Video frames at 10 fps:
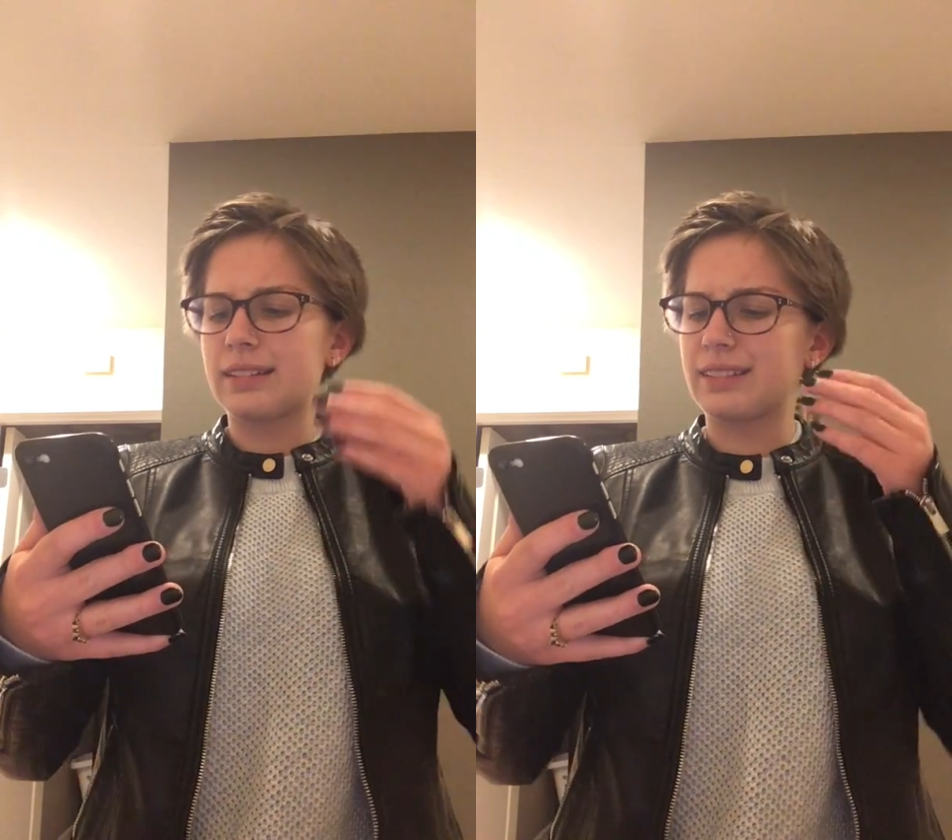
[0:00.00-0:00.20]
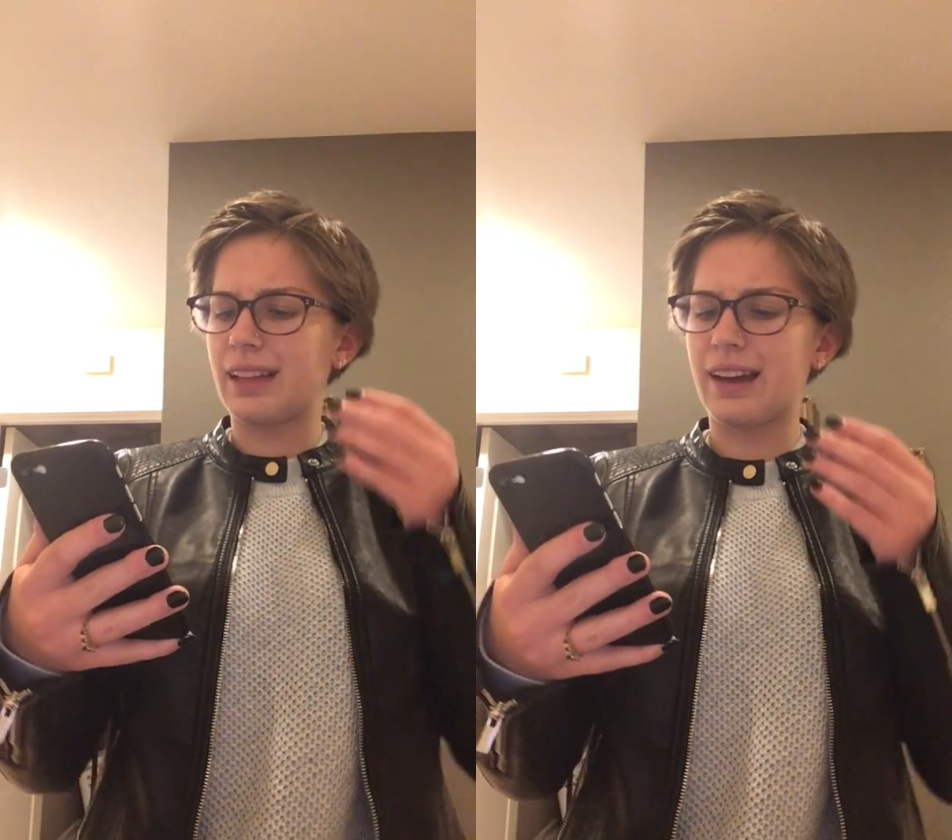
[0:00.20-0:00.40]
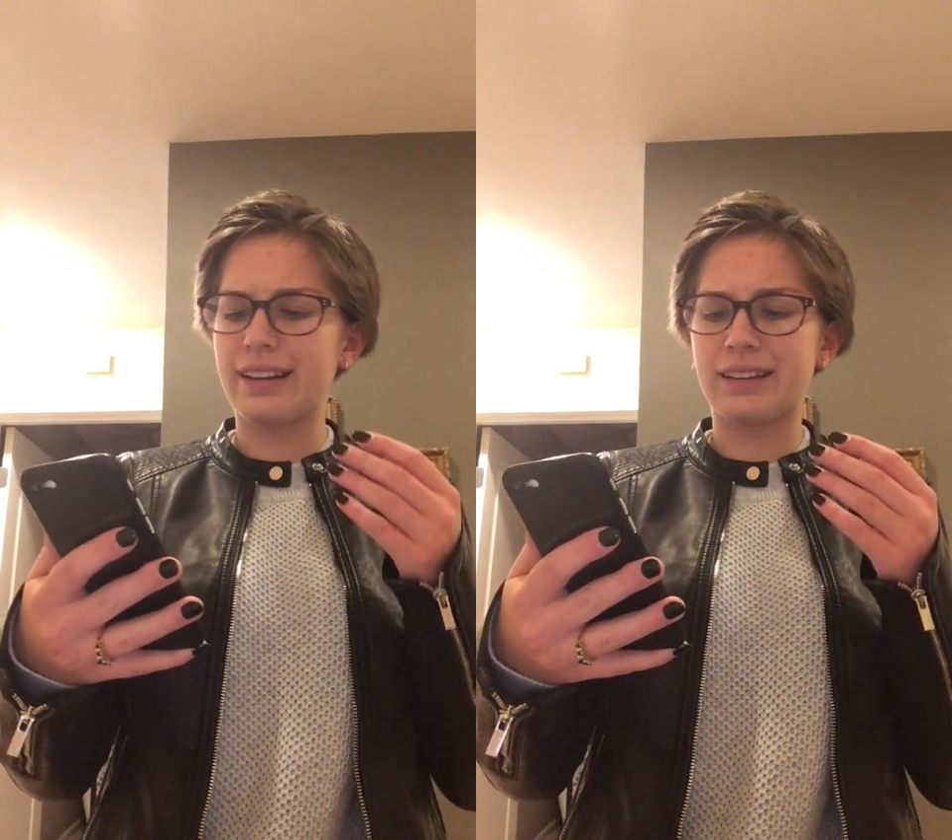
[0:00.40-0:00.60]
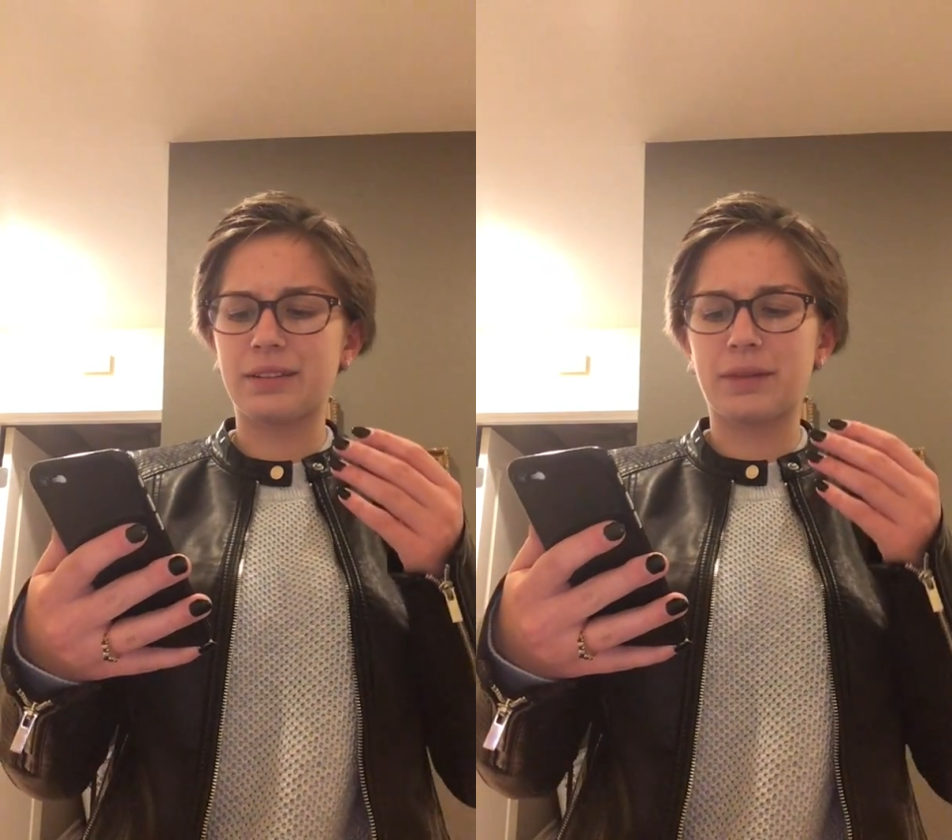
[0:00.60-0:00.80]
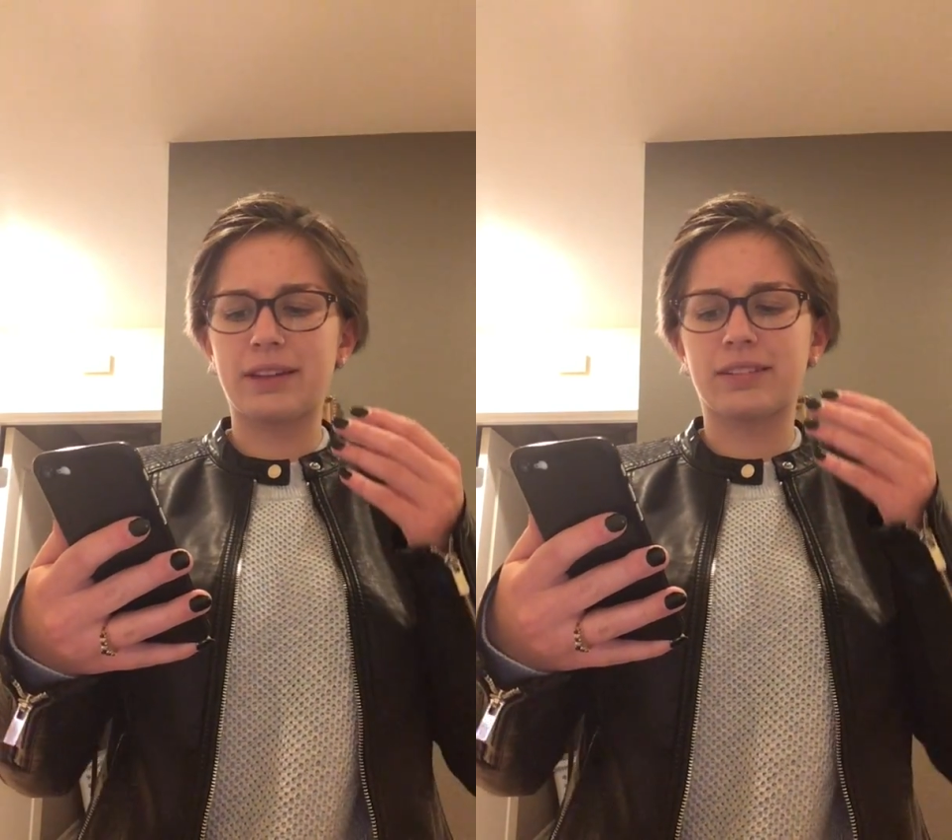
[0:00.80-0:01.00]
Lying
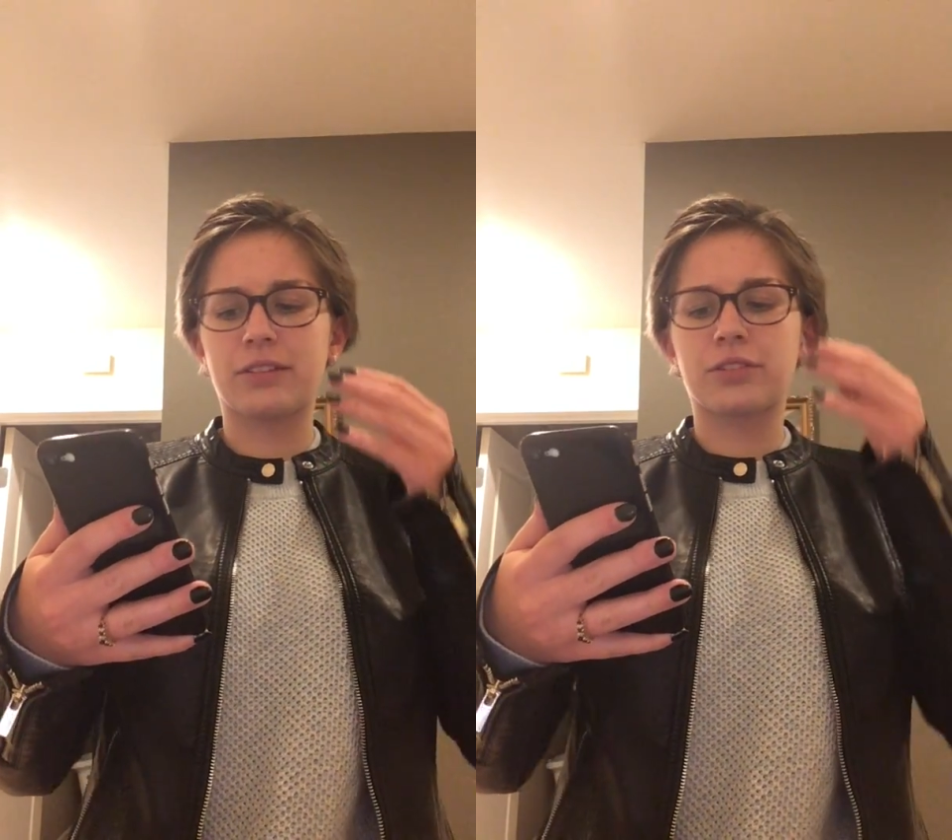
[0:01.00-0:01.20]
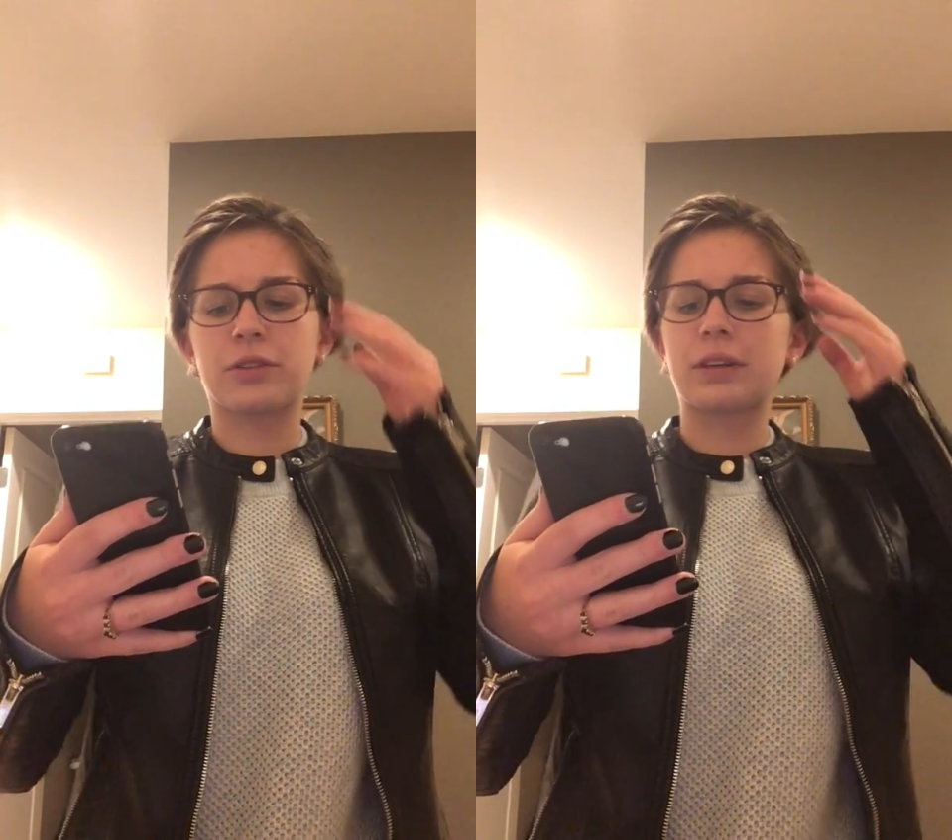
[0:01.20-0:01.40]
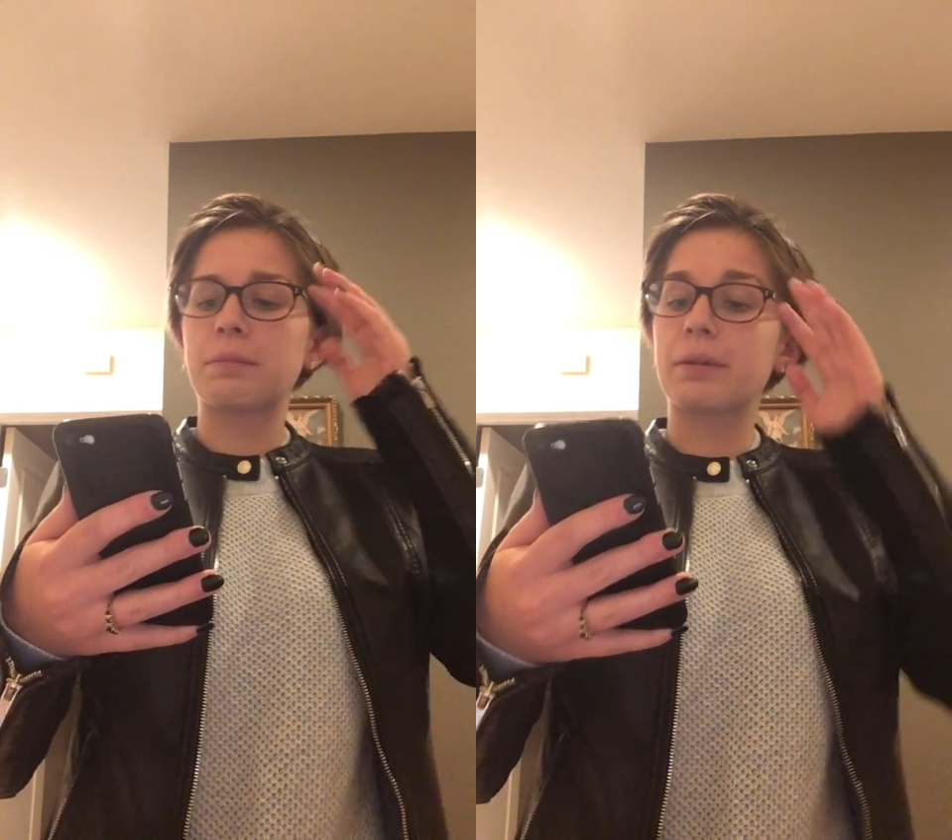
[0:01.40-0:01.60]
to myself so I could